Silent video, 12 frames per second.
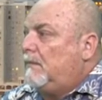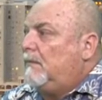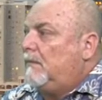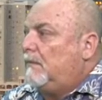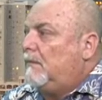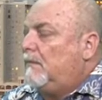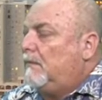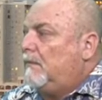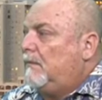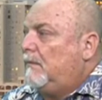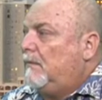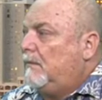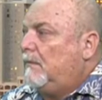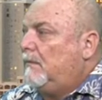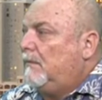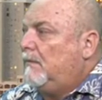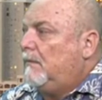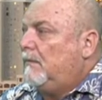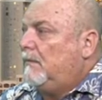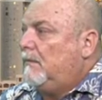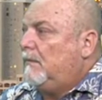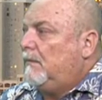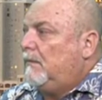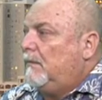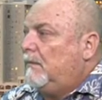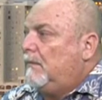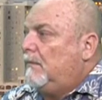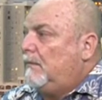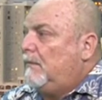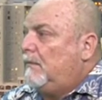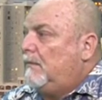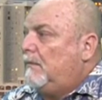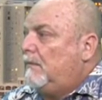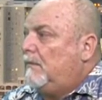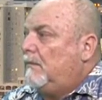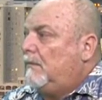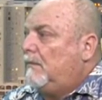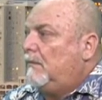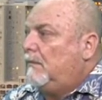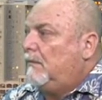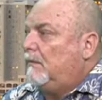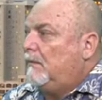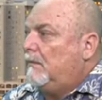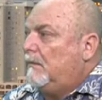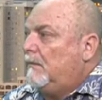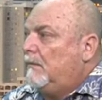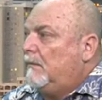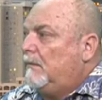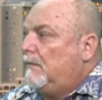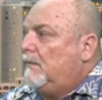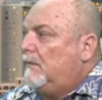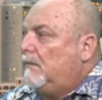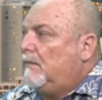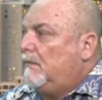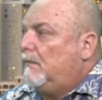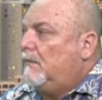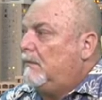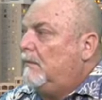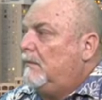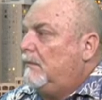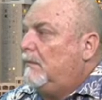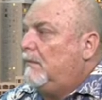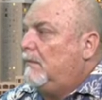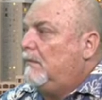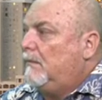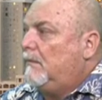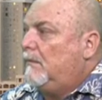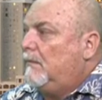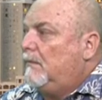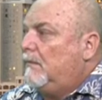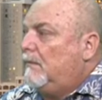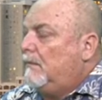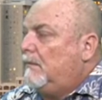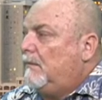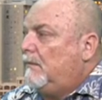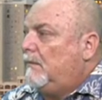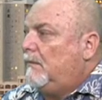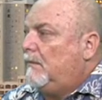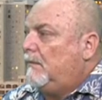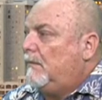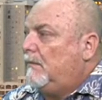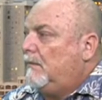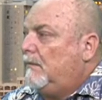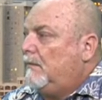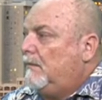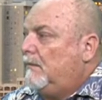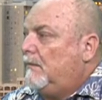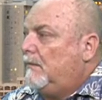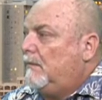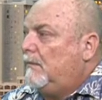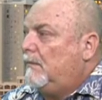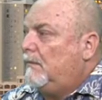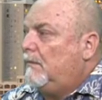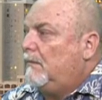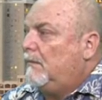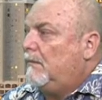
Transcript: No words are spoken by the person on screen.